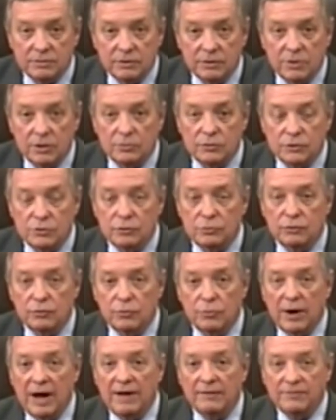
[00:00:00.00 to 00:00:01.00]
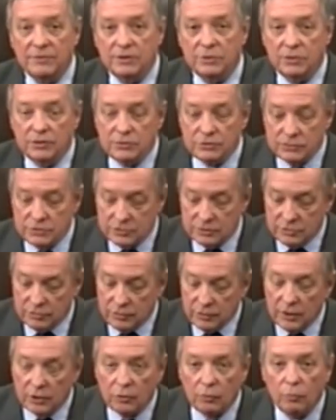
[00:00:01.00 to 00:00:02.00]
those who crafted those
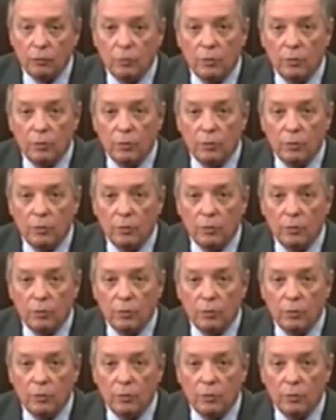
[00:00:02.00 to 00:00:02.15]
critical